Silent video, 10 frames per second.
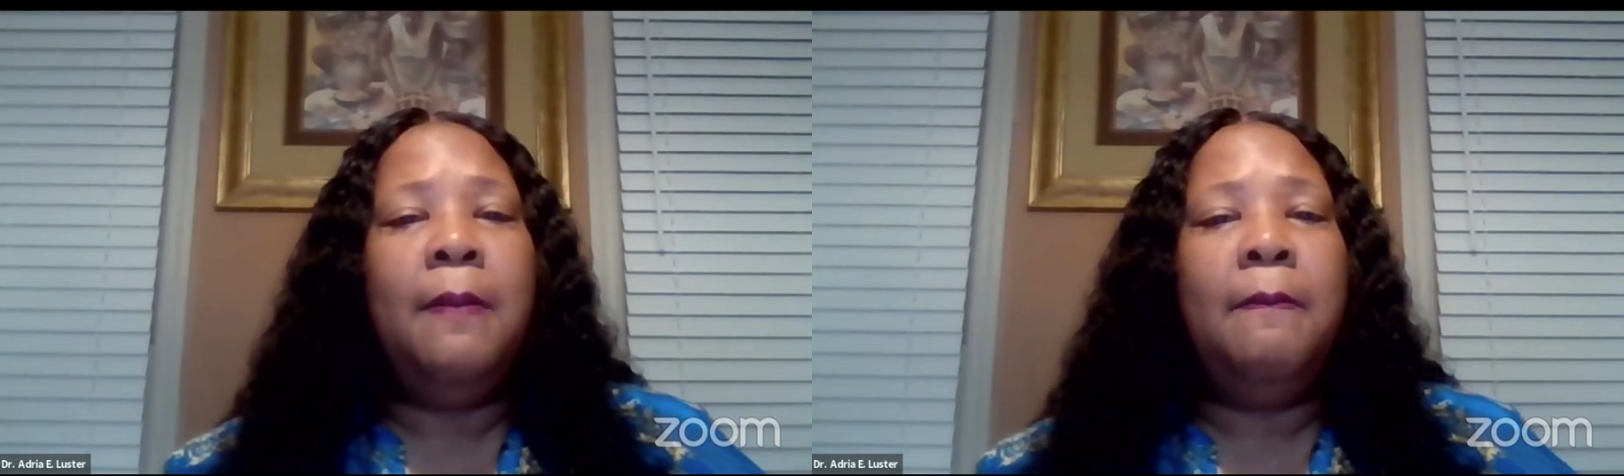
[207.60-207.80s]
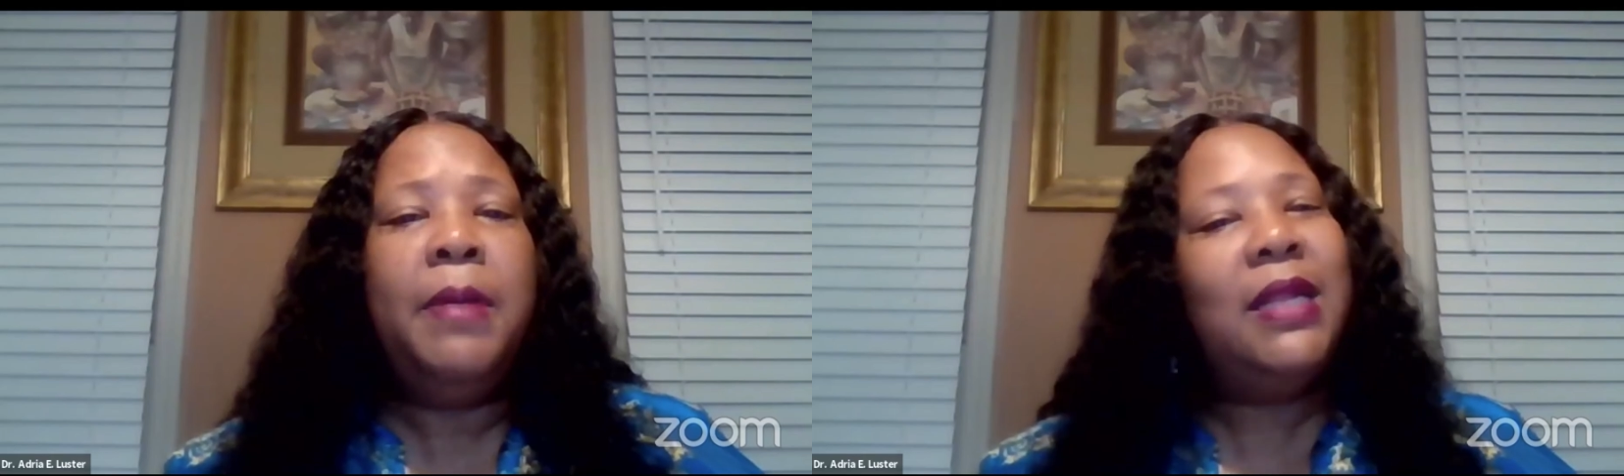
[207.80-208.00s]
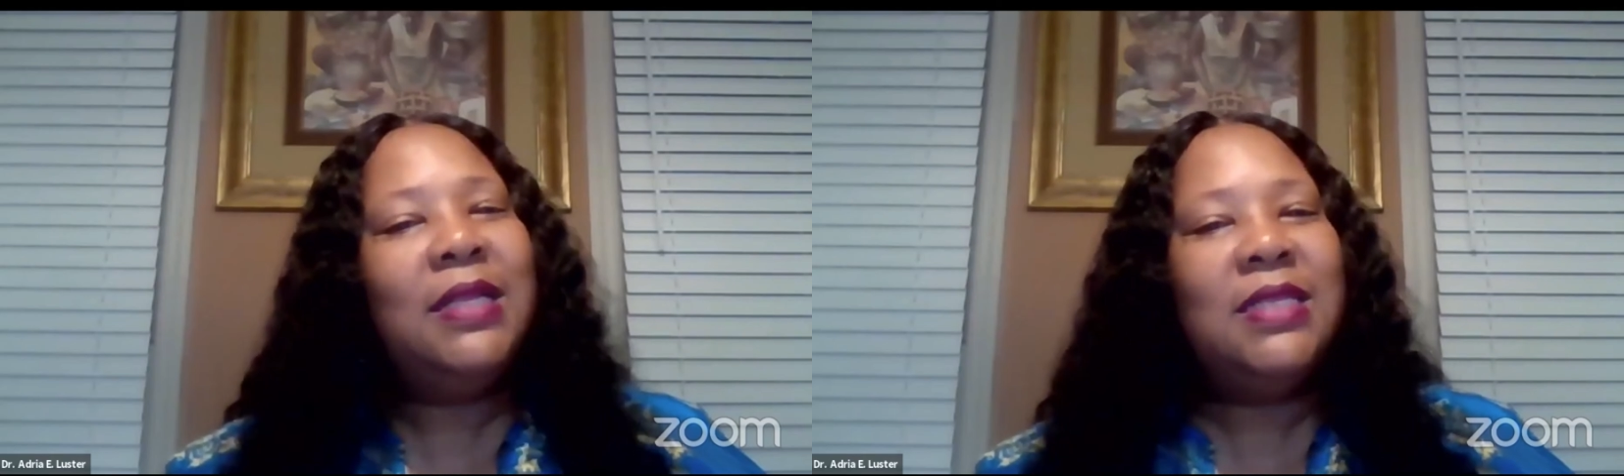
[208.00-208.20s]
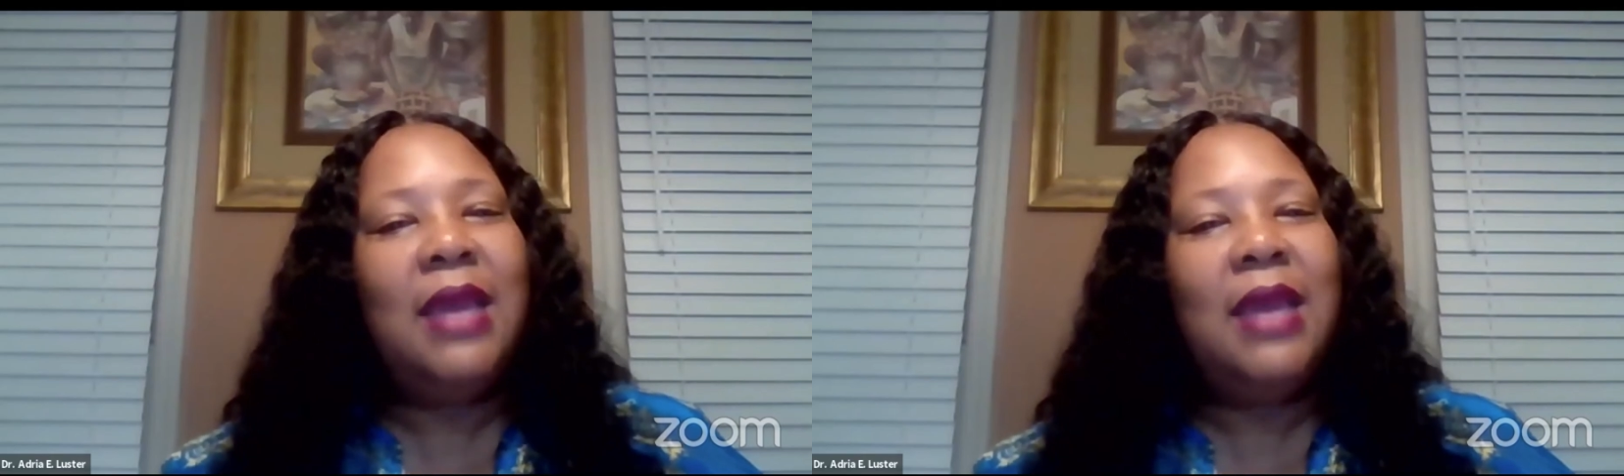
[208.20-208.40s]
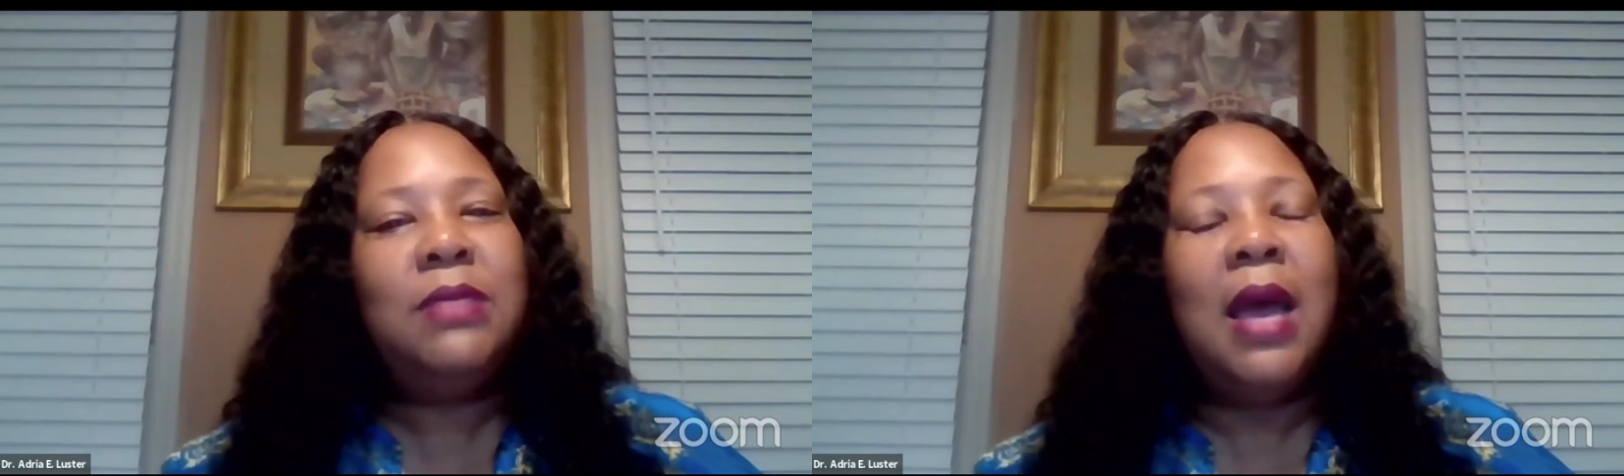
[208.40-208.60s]
But at the
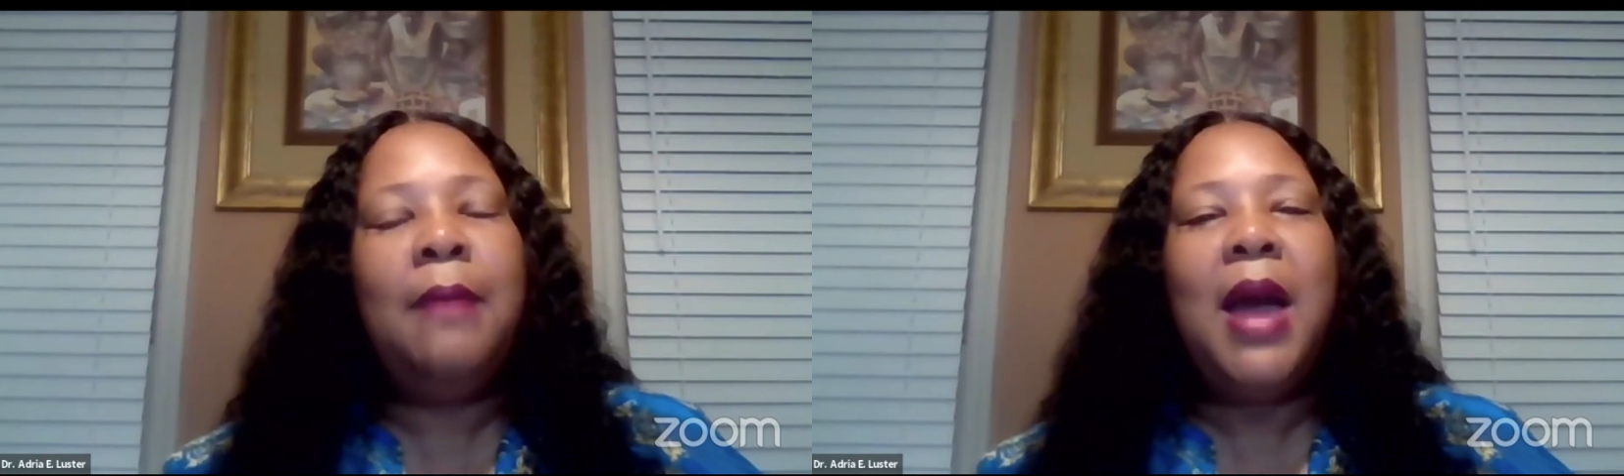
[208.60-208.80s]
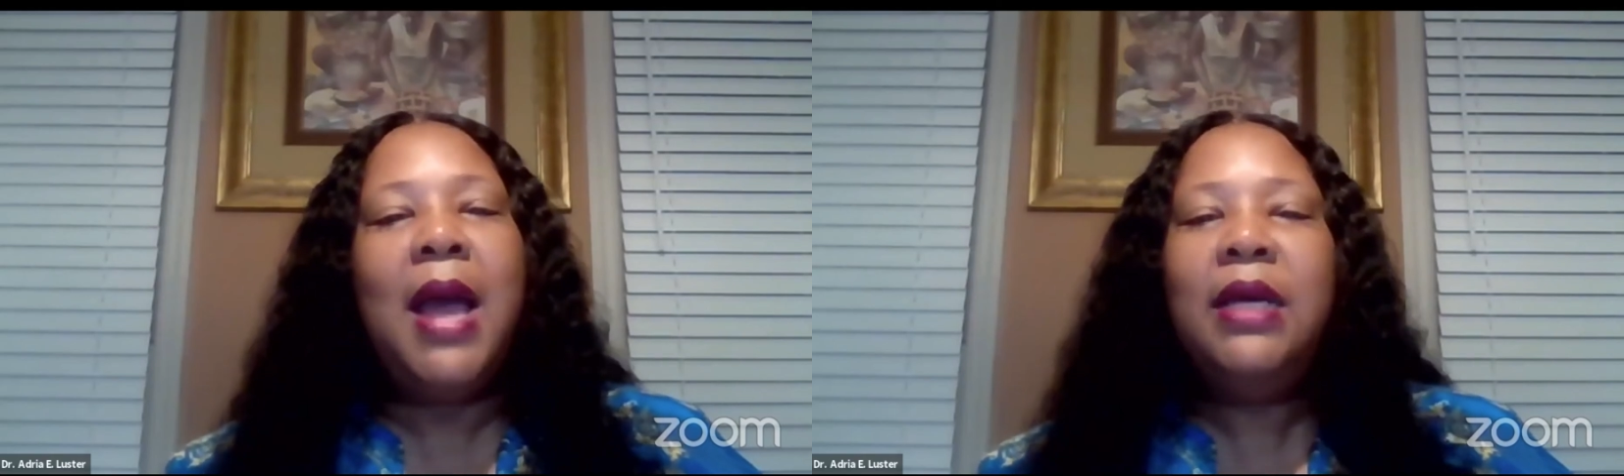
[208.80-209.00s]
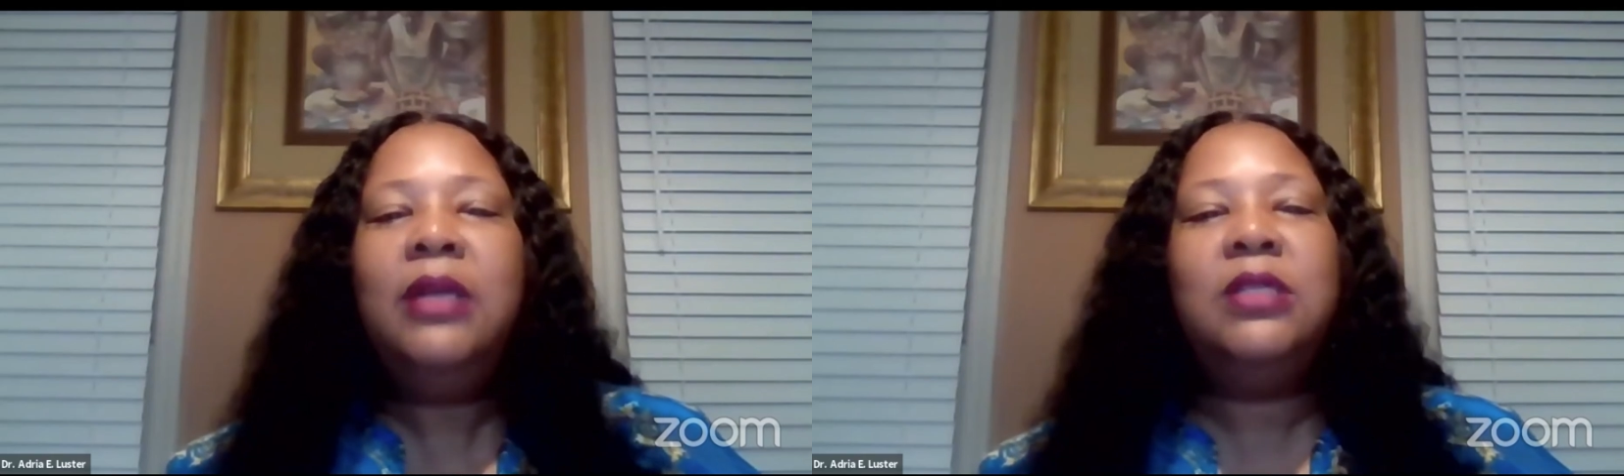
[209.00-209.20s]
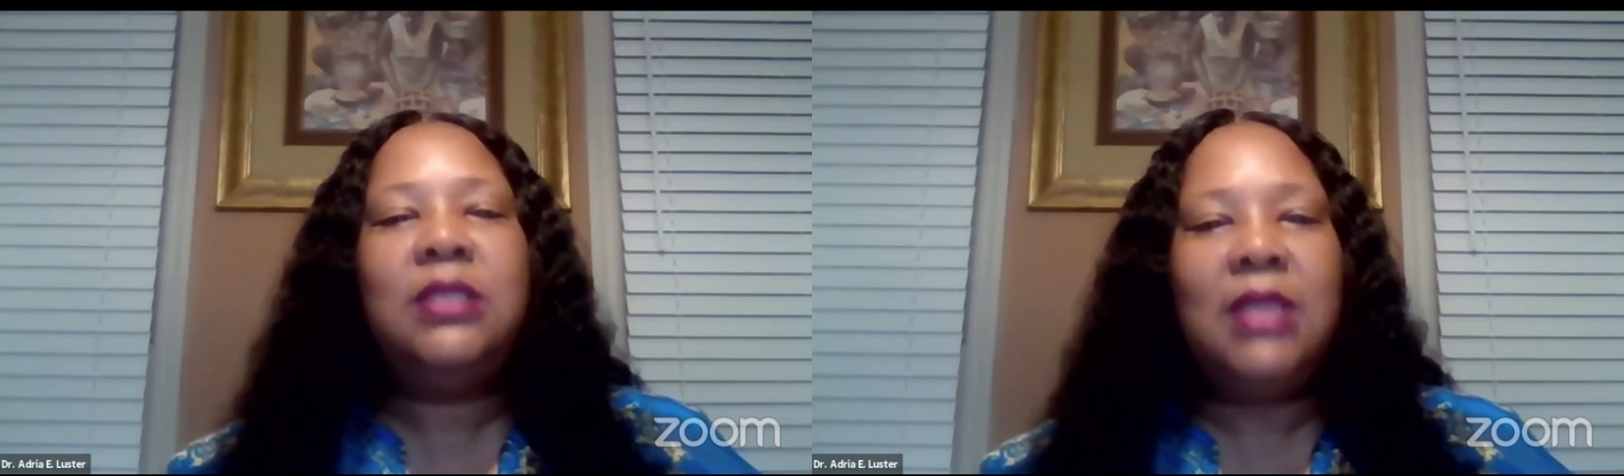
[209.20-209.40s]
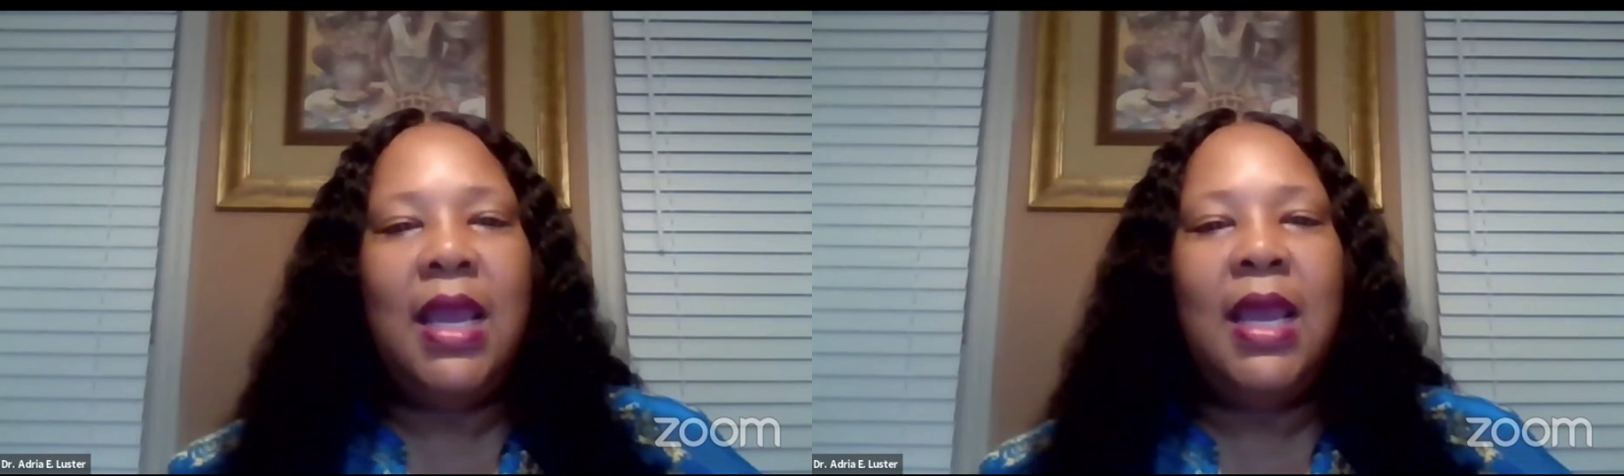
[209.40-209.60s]
same time, I
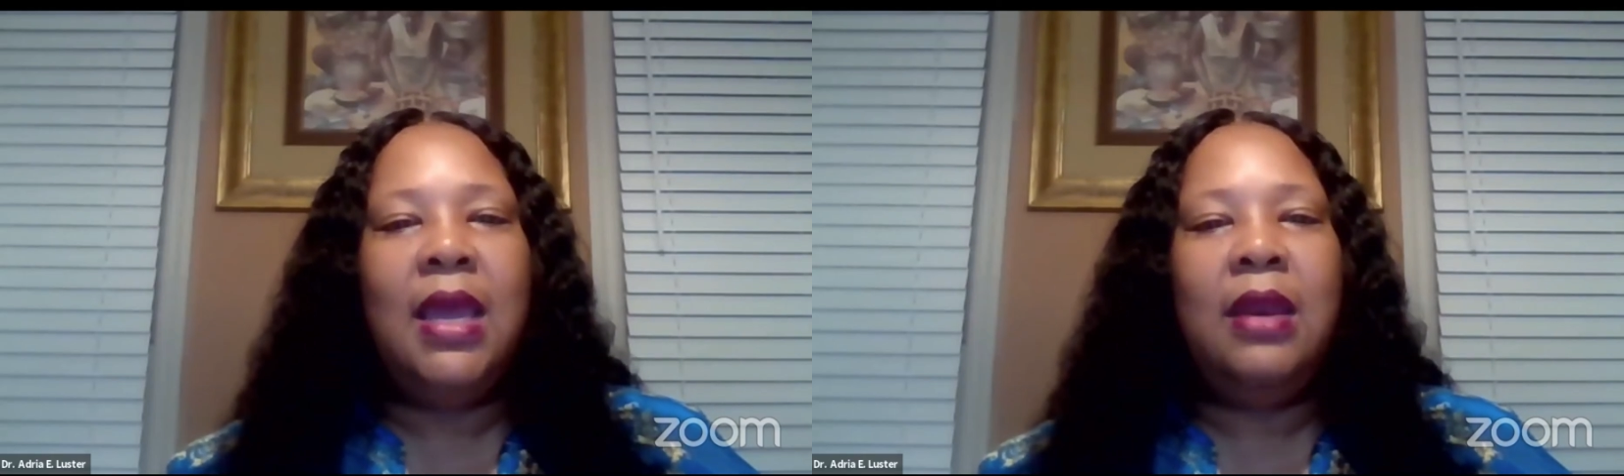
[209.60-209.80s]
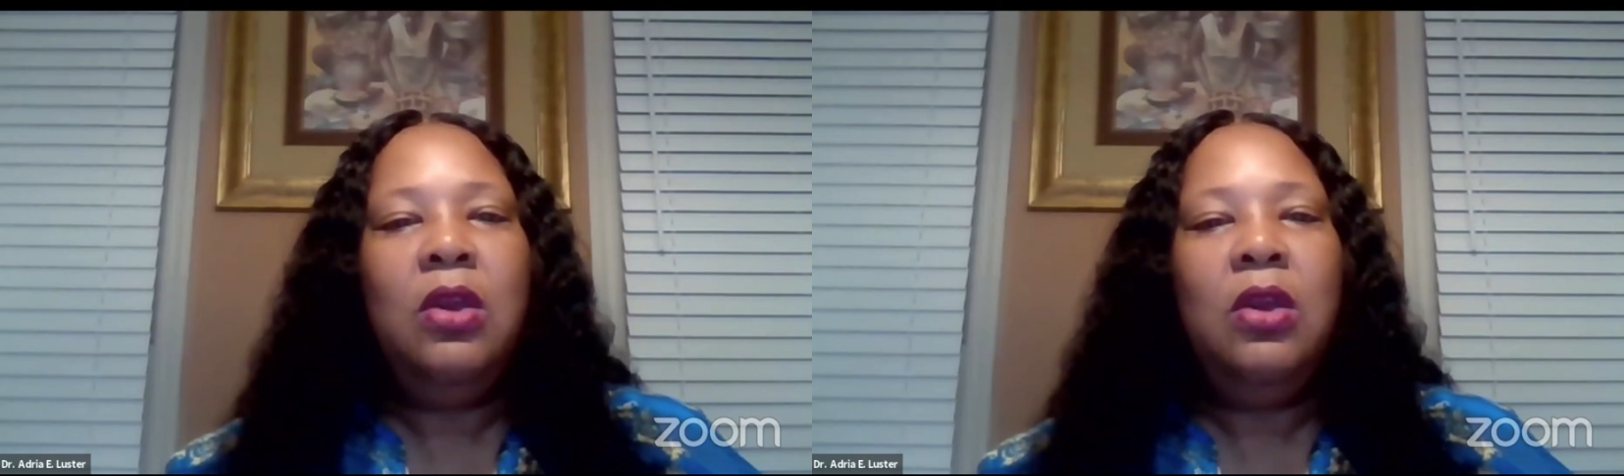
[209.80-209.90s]
understand